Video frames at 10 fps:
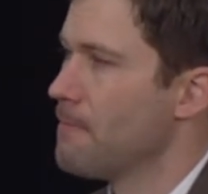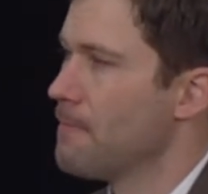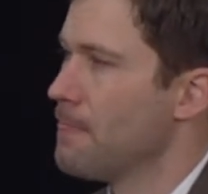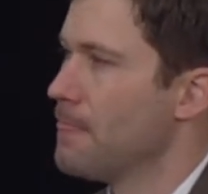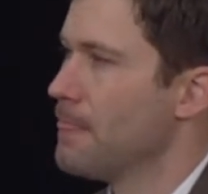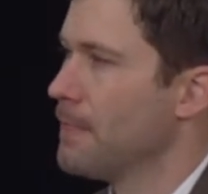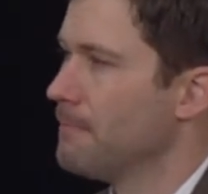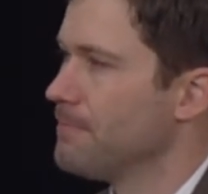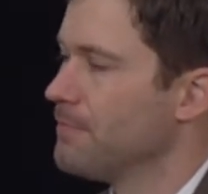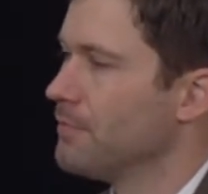
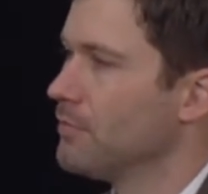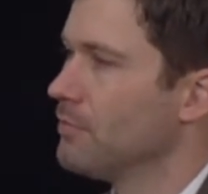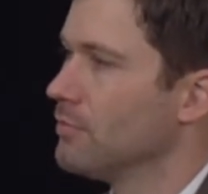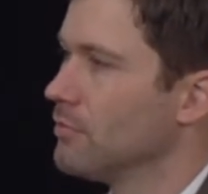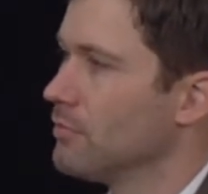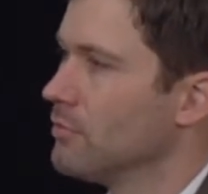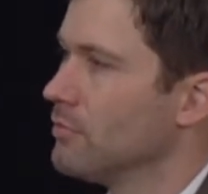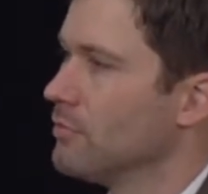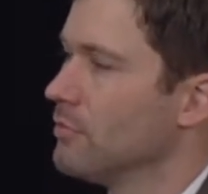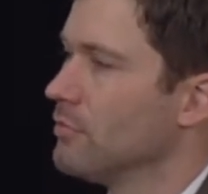
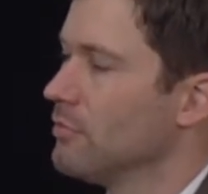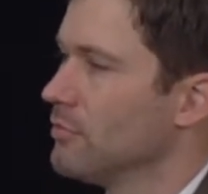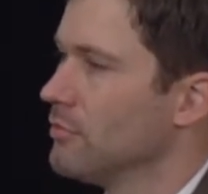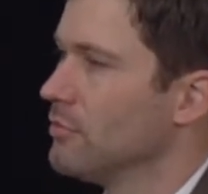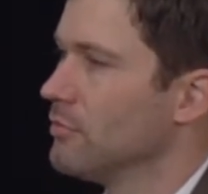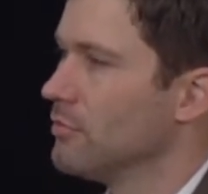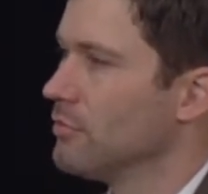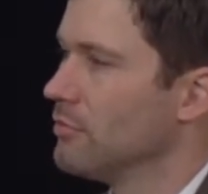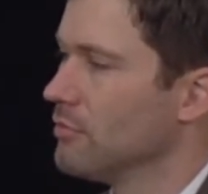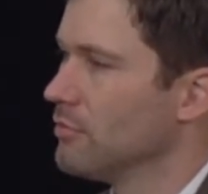
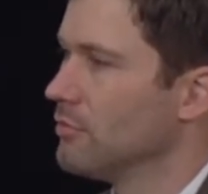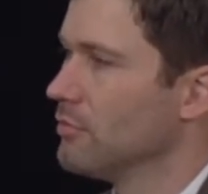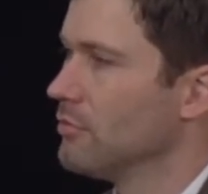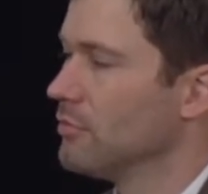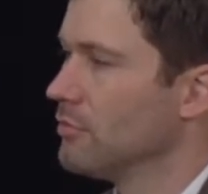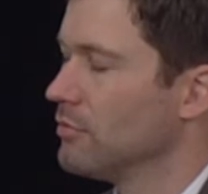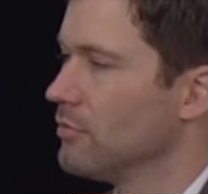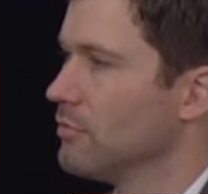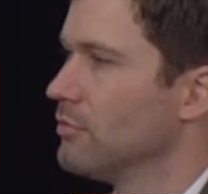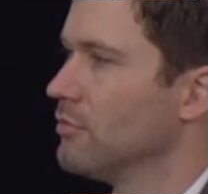
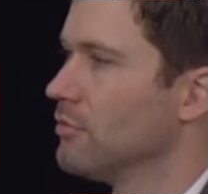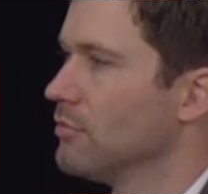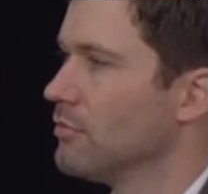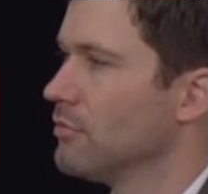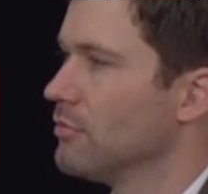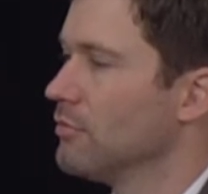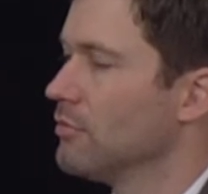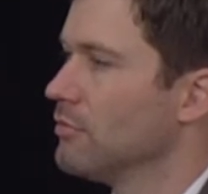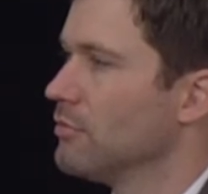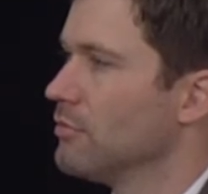
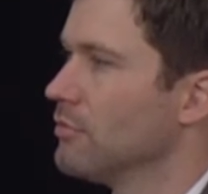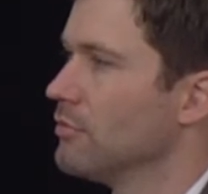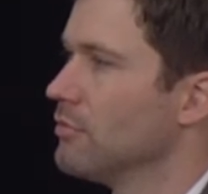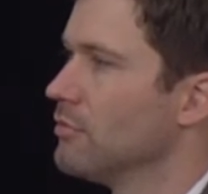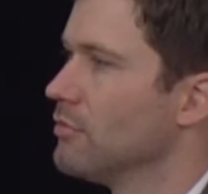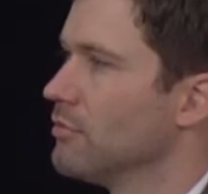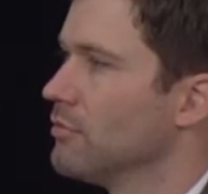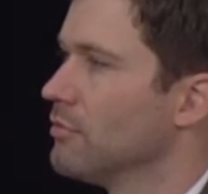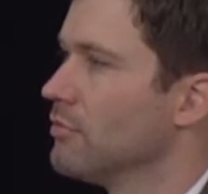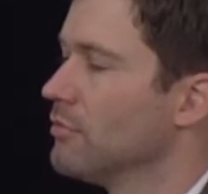
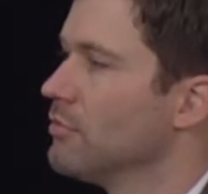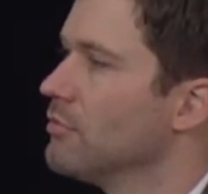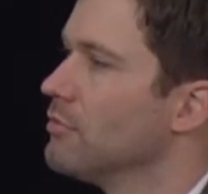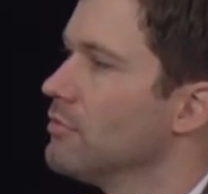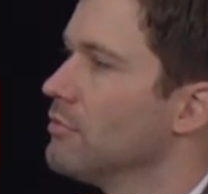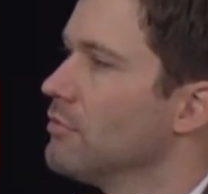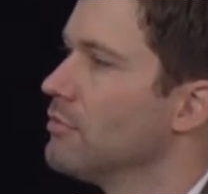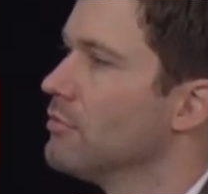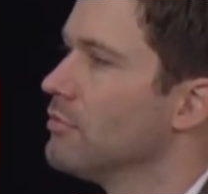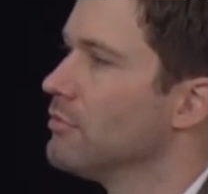
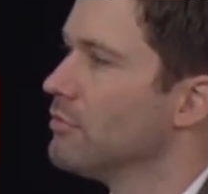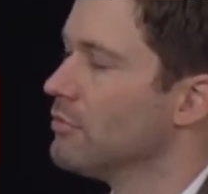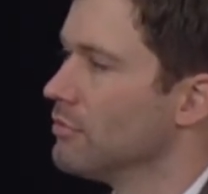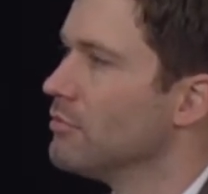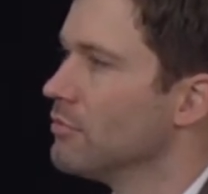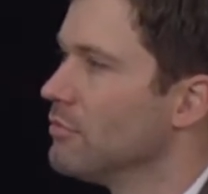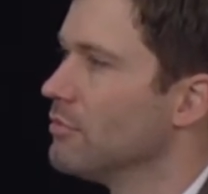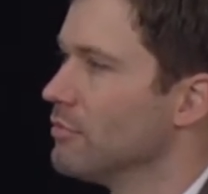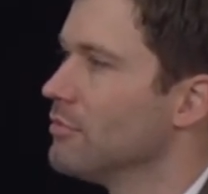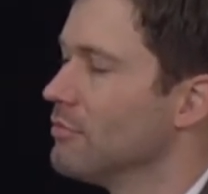(silent)